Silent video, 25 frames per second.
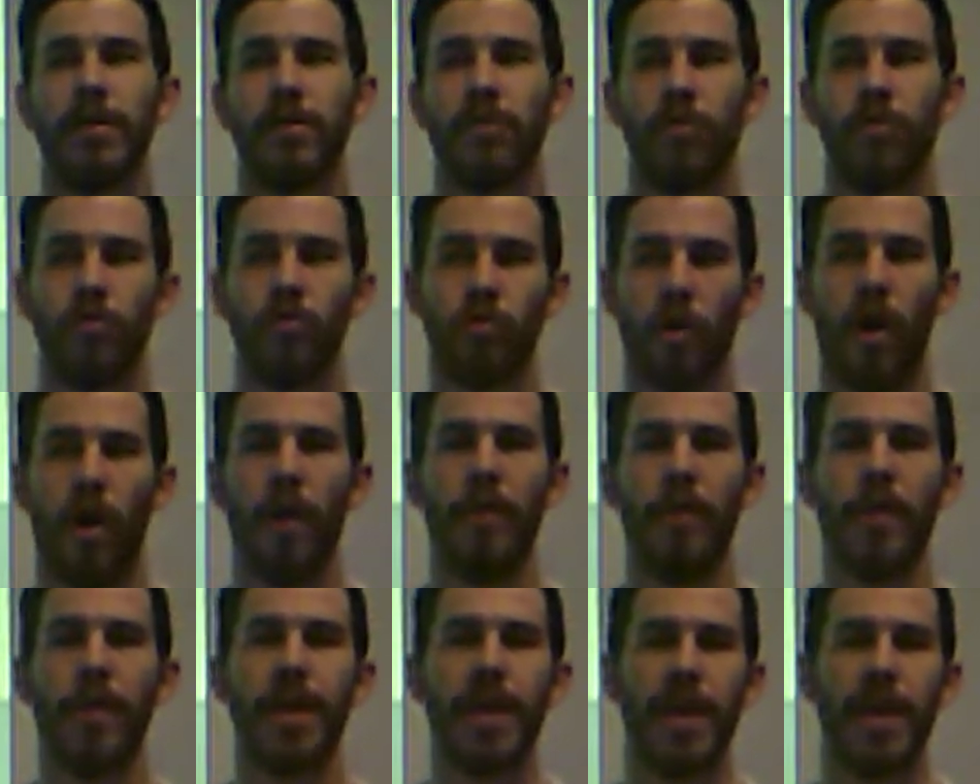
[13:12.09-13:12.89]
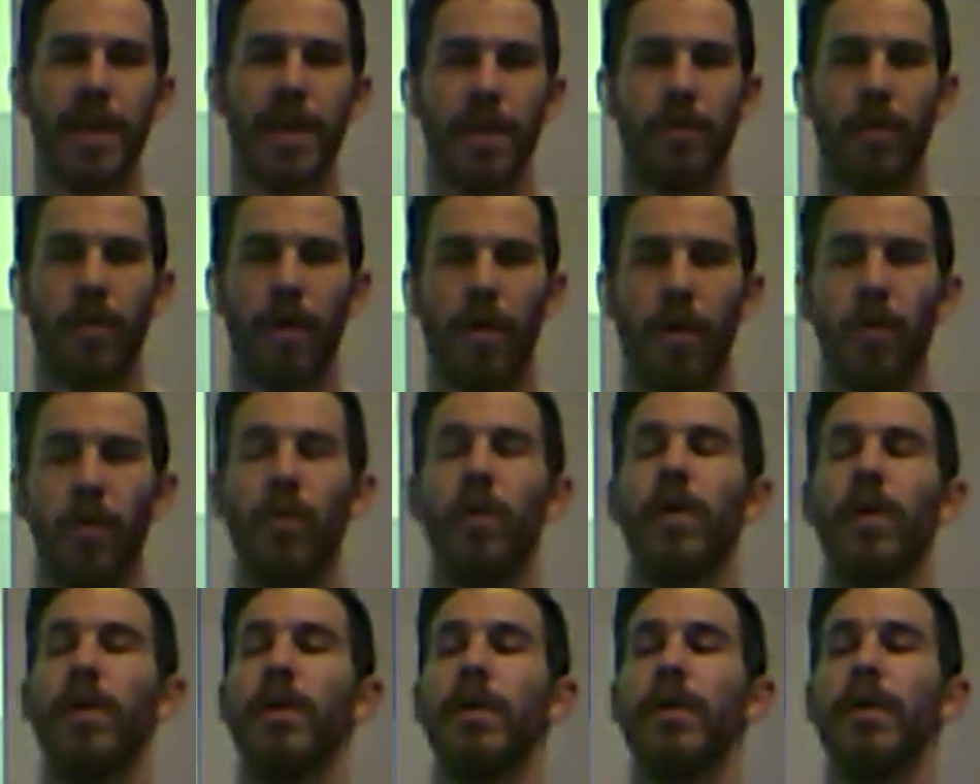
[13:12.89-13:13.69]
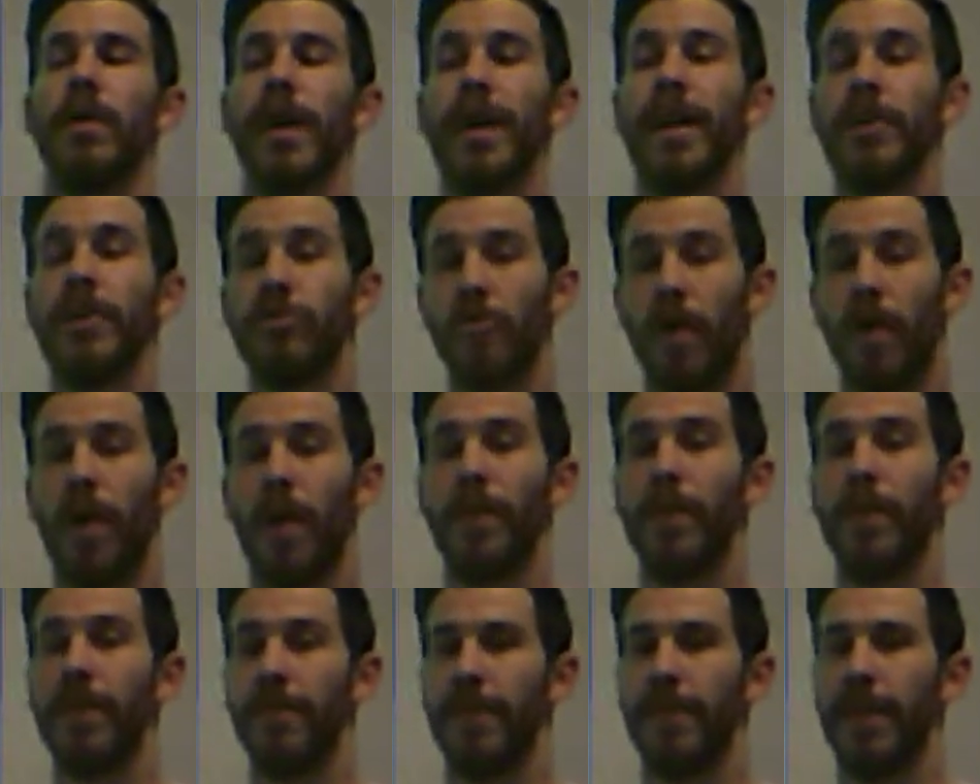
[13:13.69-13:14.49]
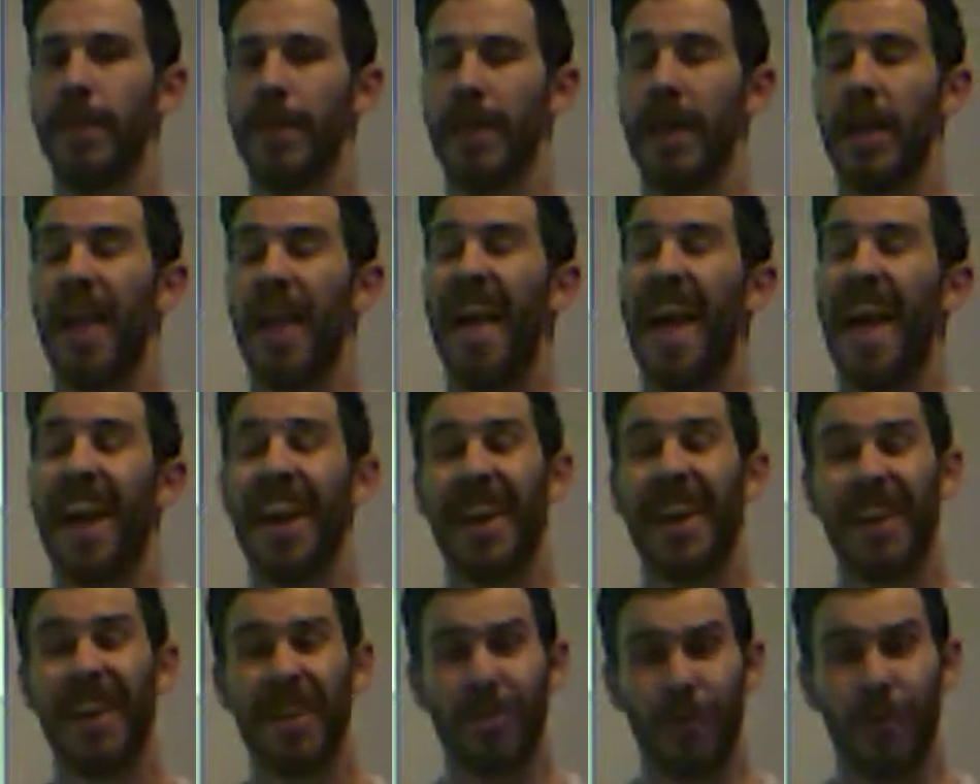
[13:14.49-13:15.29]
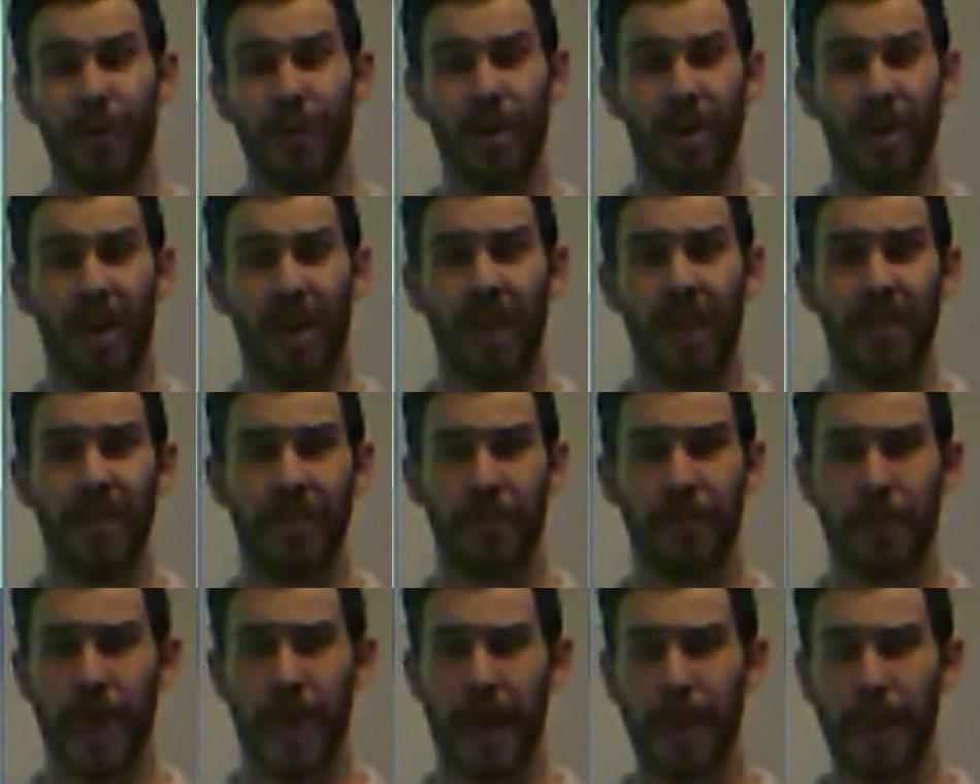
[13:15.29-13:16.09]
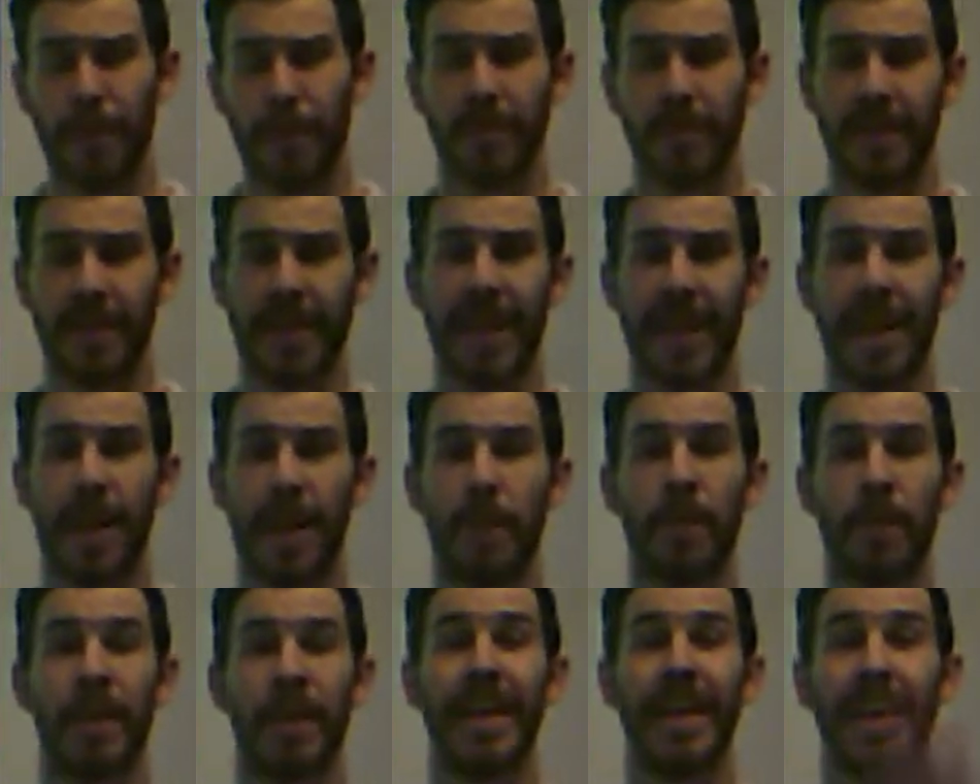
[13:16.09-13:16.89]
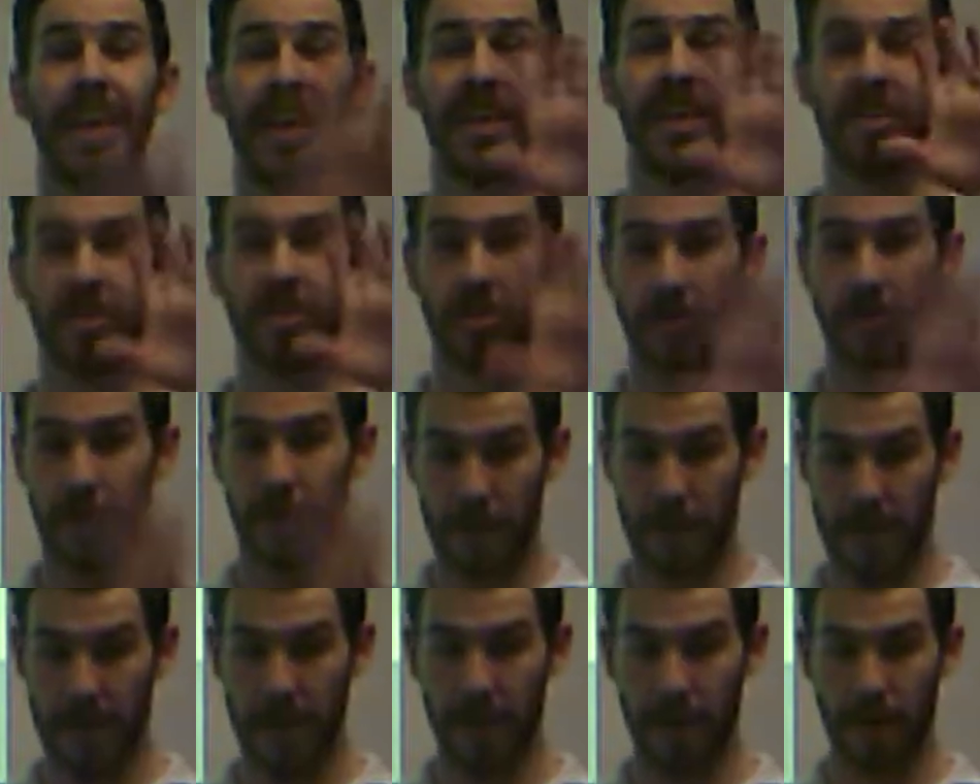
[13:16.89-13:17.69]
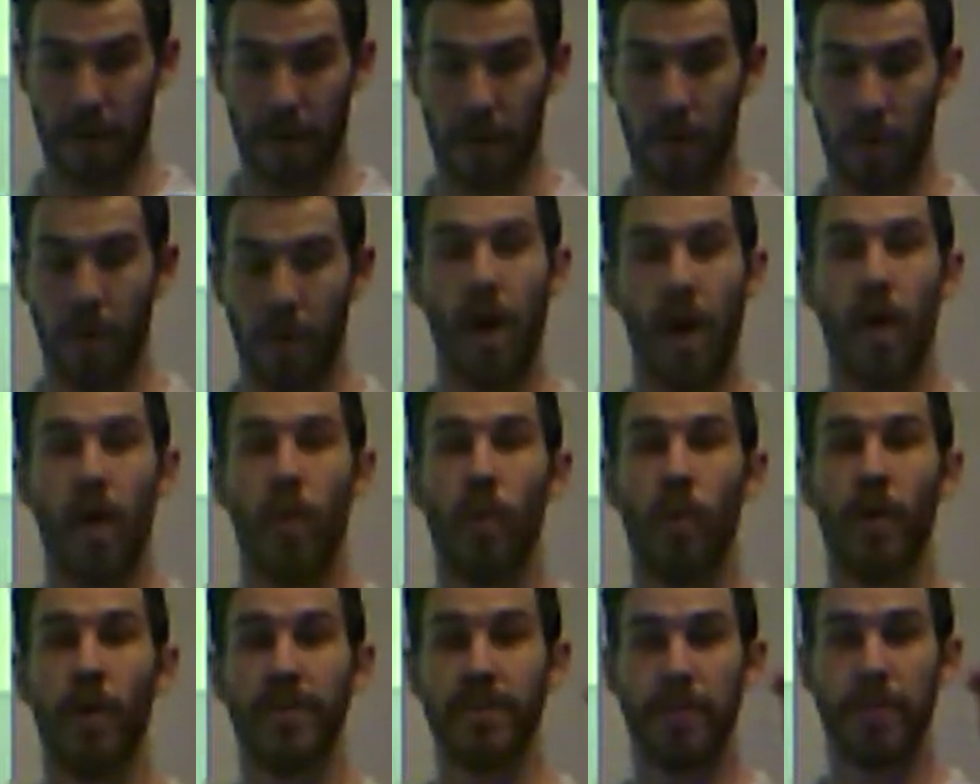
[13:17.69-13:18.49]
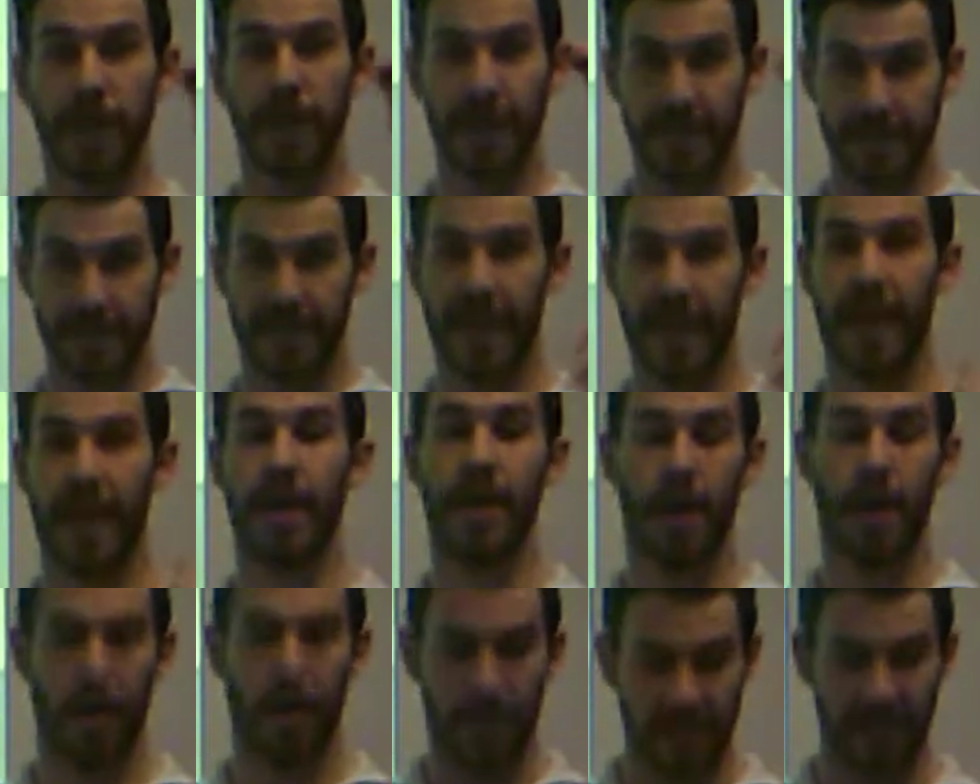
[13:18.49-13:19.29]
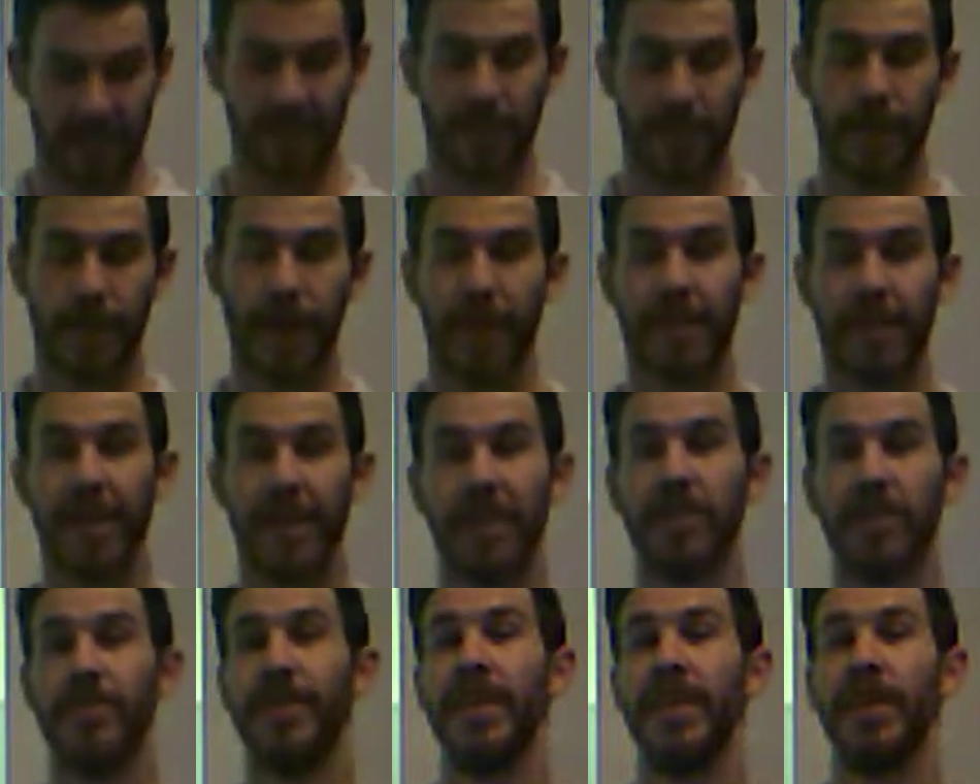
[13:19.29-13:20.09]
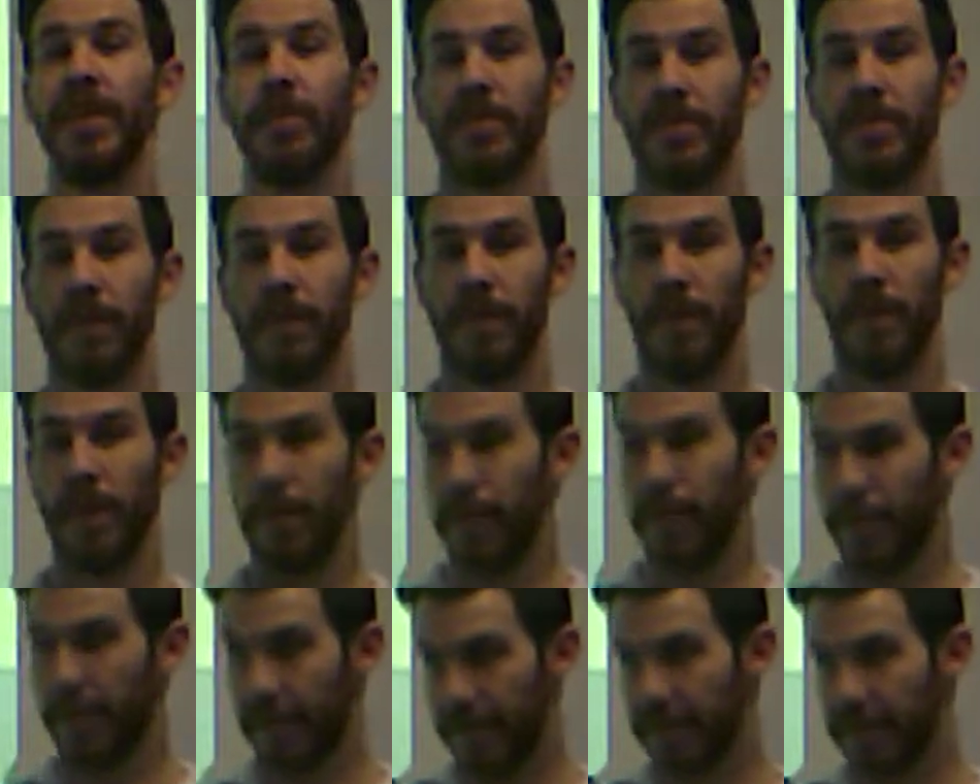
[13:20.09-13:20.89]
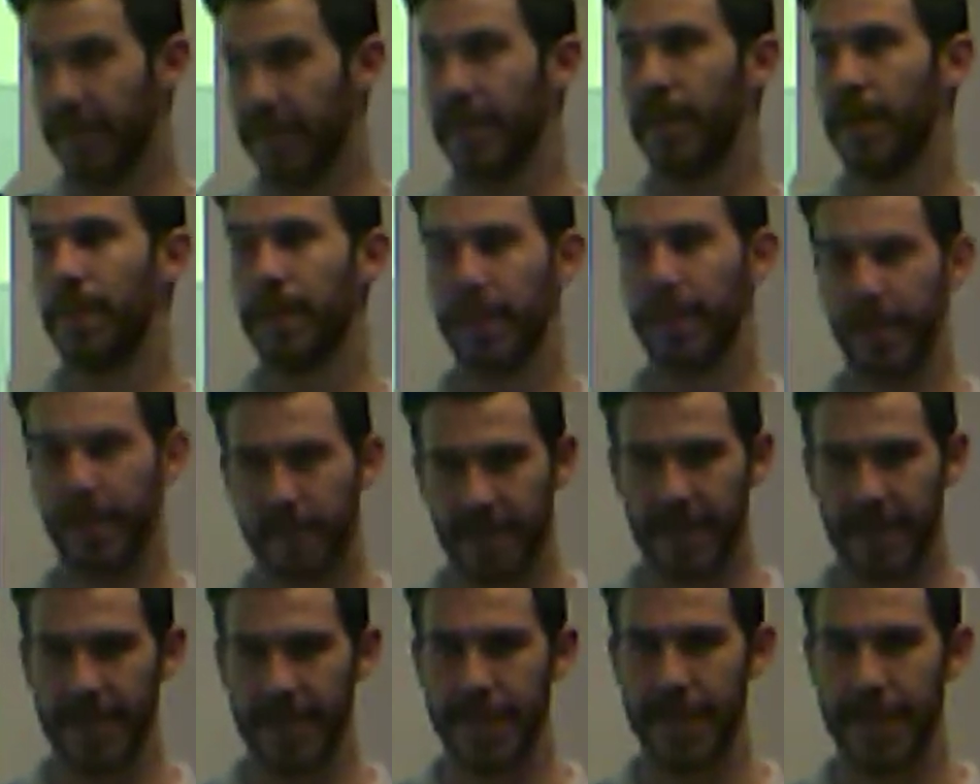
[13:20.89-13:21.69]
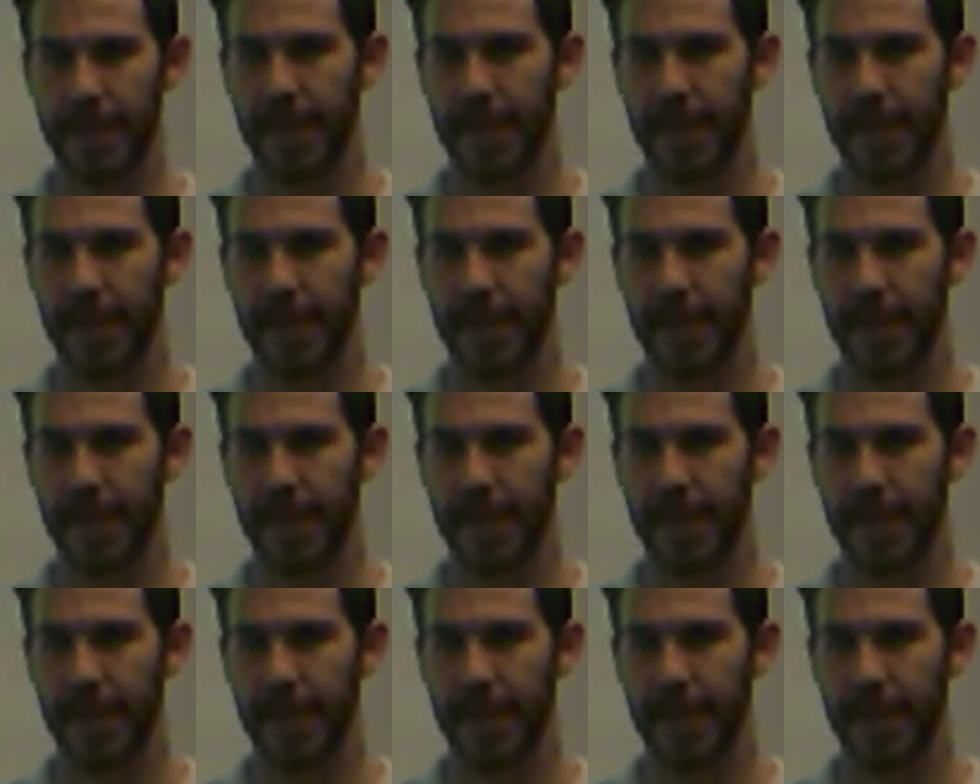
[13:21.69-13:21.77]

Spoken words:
Draw me a hero and draw me a villain. And I included all of their papers in it, but each hero was Appendix A, Appendix B, and then each villain was Appendix C, Appendix D.